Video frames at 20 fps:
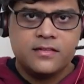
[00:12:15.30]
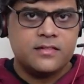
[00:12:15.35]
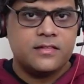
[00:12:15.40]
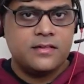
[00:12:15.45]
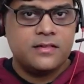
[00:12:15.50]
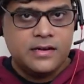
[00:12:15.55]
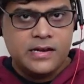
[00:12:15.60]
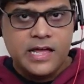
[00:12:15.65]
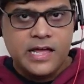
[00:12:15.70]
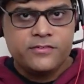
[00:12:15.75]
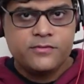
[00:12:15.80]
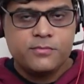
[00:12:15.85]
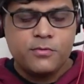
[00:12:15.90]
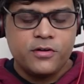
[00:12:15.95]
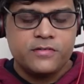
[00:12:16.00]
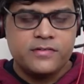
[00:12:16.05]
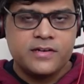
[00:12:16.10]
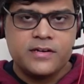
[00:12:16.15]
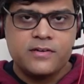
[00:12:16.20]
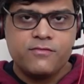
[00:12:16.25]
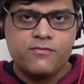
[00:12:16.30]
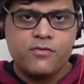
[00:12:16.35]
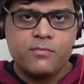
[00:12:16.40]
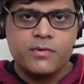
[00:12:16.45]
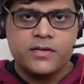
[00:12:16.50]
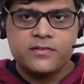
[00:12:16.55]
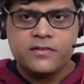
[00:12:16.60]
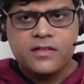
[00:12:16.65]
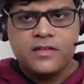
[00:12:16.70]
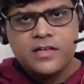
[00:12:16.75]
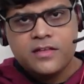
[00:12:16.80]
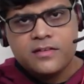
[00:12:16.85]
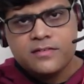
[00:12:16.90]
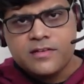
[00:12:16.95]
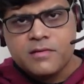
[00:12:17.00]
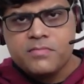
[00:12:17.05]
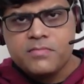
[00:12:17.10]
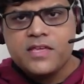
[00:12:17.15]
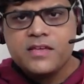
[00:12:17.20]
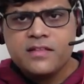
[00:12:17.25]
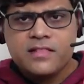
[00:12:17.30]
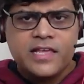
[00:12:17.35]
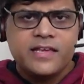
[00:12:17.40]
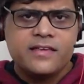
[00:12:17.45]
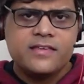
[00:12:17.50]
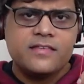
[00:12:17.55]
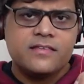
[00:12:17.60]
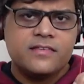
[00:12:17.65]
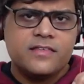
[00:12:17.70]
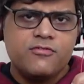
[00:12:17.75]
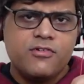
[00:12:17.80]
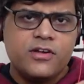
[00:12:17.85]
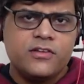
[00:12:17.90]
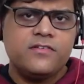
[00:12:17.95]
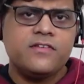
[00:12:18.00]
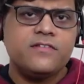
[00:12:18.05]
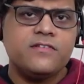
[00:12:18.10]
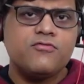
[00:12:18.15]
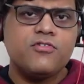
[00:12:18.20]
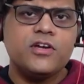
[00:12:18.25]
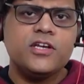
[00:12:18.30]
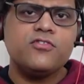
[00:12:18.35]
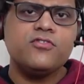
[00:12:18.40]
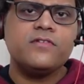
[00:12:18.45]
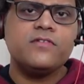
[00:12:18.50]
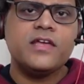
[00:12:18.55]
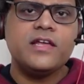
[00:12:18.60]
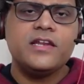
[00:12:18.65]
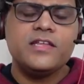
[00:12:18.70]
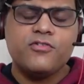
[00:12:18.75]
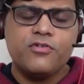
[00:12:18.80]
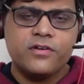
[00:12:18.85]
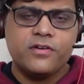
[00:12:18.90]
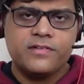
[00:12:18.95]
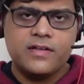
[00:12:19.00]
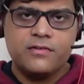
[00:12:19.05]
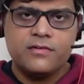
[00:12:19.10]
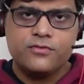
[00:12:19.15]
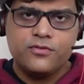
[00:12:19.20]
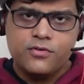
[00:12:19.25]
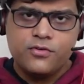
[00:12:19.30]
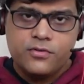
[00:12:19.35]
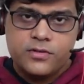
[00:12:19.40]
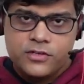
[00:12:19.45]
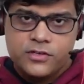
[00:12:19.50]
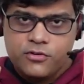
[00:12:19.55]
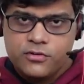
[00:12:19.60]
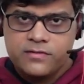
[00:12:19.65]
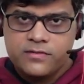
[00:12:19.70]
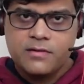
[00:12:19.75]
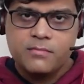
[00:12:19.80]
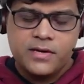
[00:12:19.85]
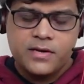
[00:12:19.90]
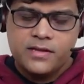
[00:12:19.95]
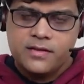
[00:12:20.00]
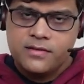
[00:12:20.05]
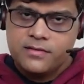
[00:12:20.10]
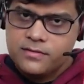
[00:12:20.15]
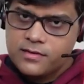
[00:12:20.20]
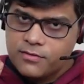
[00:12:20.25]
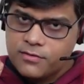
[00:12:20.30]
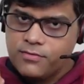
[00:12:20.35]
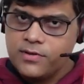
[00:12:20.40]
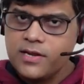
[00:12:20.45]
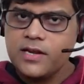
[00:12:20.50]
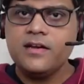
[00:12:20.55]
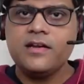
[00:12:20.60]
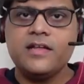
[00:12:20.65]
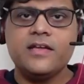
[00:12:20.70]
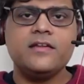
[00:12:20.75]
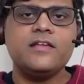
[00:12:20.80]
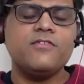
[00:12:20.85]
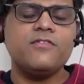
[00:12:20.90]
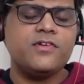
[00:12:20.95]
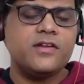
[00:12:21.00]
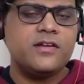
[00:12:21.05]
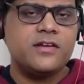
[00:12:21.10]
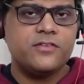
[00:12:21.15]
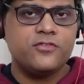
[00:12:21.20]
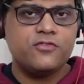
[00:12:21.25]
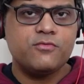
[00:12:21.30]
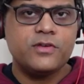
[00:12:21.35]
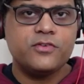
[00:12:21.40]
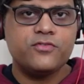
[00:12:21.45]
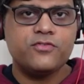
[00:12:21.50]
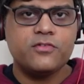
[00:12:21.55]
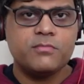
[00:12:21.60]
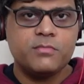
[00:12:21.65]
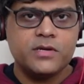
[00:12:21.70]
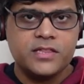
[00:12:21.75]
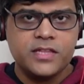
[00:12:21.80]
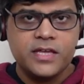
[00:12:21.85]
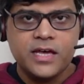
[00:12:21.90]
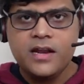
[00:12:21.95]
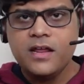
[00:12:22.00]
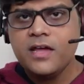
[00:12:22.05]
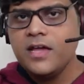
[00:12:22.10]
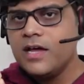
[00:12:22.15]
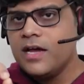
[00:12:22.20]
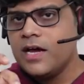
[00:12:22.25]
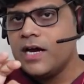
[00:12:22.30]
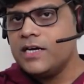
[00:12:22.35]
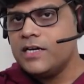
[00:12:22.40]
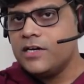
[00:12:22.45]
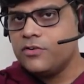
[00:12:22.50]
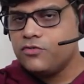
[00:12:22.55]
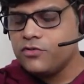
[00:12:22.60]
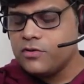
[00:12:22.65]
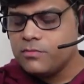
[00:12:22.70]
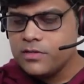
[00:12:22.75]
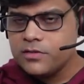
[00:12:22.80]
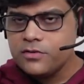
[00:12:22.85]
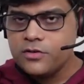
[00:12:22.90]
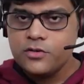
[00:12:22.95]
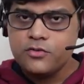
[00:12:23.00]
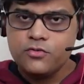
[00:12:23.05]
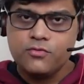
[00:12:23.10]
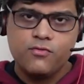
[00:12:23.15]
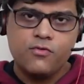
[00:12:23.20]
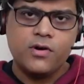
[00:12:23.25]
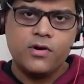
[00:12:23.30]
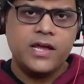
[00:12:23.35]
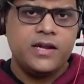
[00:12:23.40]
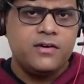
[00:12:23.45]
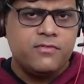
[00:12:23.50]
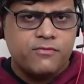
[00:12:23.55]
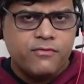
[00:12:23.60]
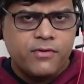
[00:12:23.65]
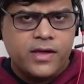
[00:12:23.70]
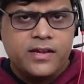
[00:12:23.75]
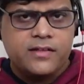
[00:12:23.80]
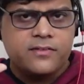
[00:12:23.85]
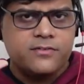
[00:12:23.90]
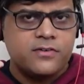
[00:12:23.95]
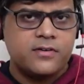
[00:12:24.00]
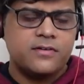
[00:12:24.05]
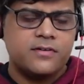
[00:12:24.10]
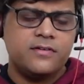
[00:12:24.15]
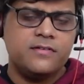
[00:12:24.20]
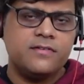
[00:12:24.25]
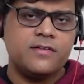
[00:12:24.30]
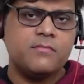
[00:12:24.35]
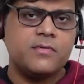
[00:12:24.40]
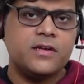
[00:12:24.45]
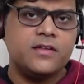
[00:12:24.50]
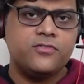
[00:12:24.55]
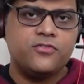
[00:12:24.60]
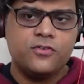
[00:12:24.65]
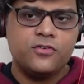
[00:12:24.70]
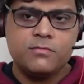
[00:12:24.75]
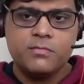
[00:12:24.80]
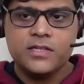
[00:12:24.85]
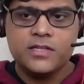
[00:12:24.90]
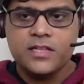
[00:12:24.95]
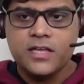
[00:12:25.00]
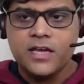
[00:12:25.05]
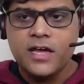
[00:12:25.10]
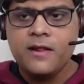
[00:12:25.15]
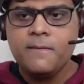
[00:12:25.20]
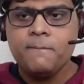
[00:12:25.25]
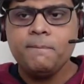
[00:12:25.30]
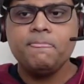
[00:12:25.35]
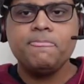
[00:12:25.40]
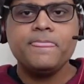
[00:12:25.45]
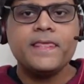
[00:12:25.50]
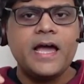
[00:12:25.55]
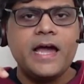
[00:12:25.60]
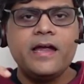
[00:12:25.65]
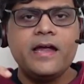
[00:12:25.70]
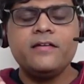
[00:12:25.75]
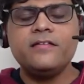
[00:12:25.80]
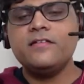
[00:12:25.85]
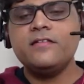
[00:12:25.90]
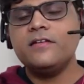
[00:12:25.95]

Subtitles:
last project information, something like you are just going to sell yourself. So your summary definitely in every resume should be there. And it should be 3 to 4 line. Very short summary should be there. And